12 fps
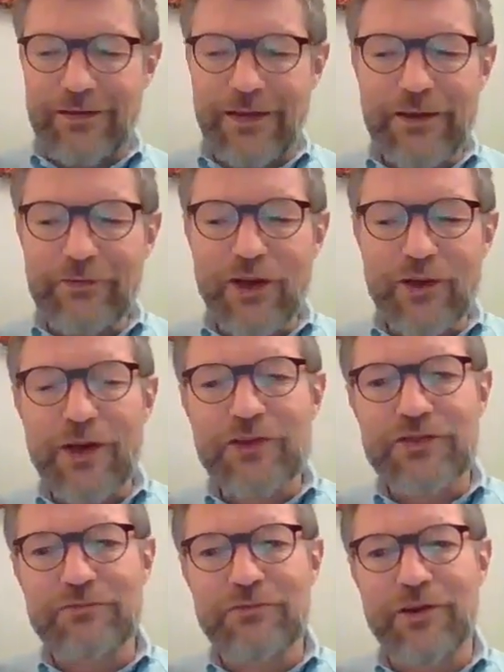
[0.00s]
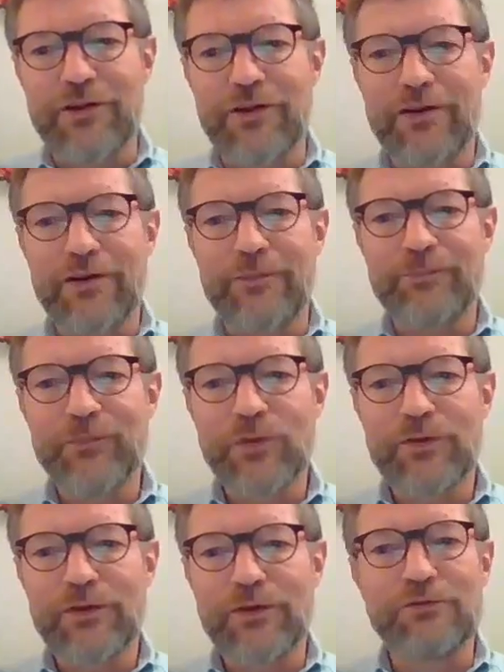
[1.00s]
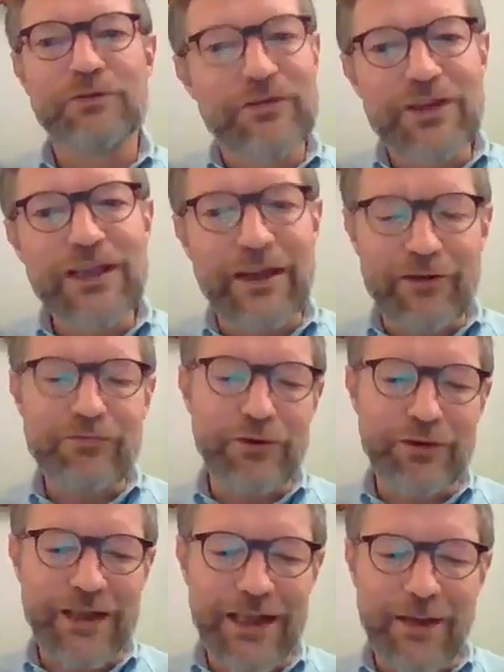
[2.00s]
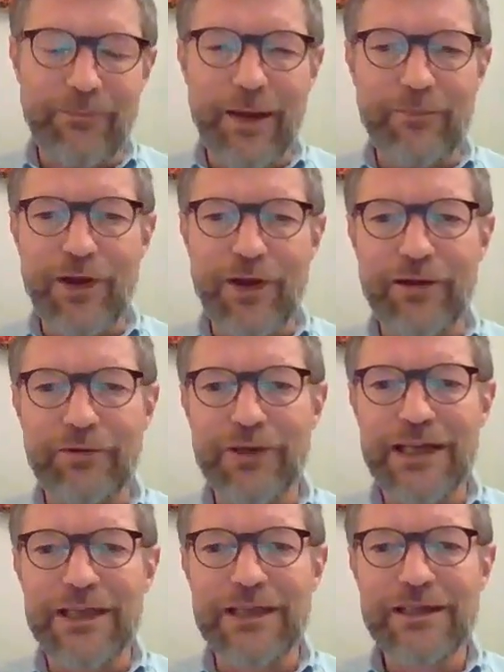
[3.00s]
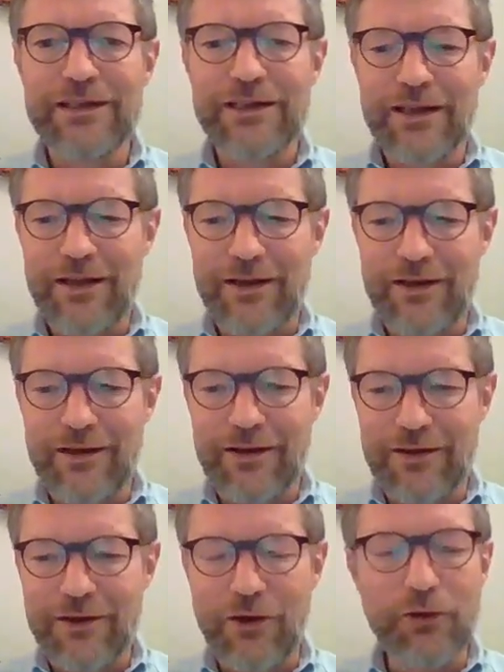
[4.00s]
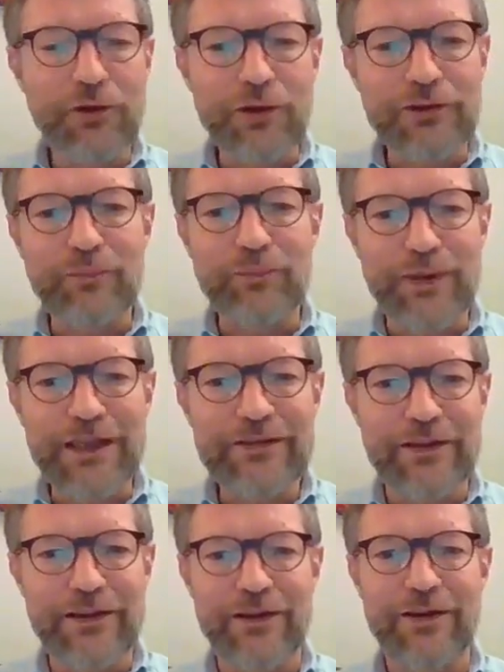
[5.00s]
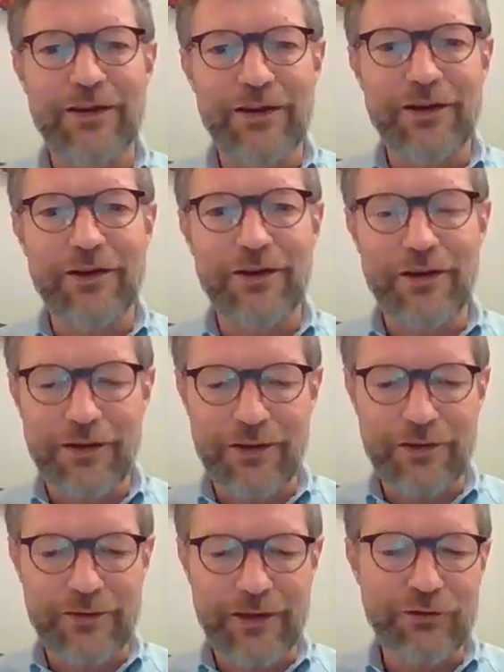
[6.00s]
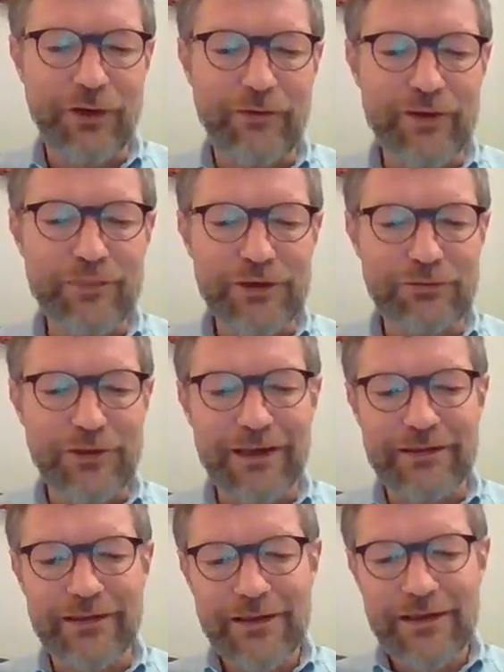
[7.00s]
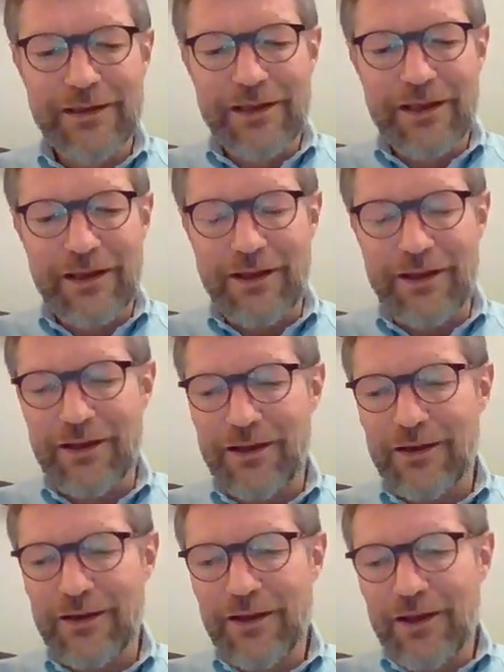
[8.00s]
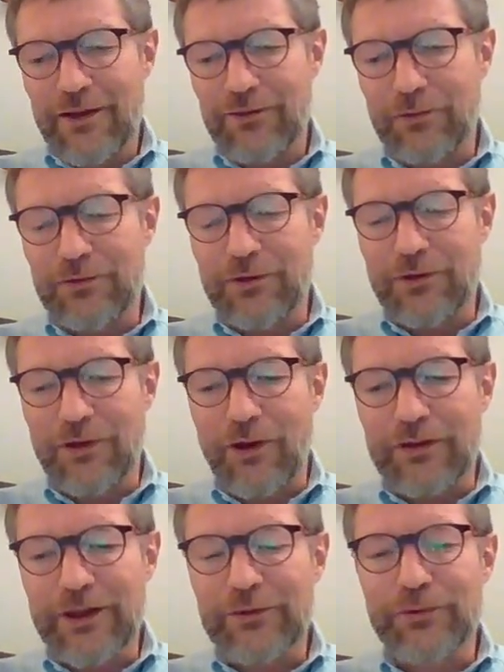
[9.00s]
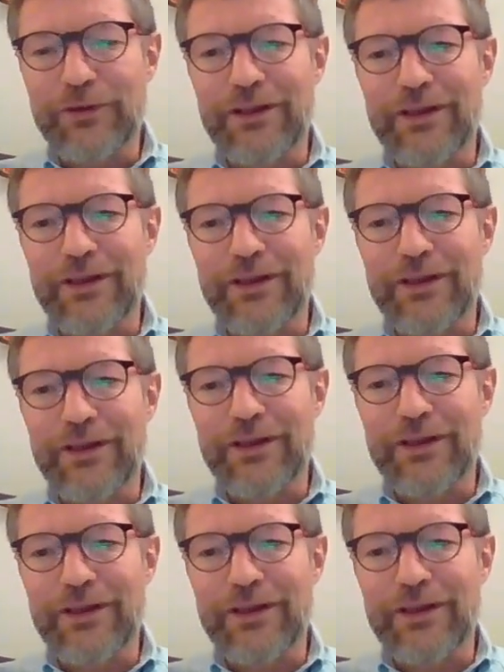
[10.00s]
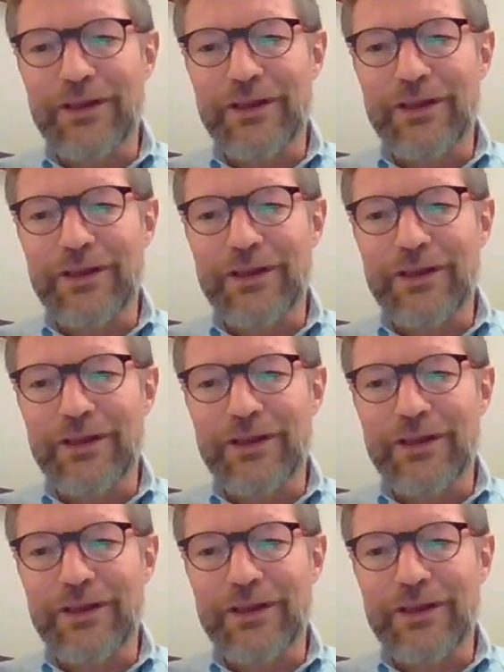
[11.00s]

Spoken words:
Thank you very much. Good evening, everyone. Again, I'm really honored and pleased that you're having me tonight. So Laurent Tainturier, I've been now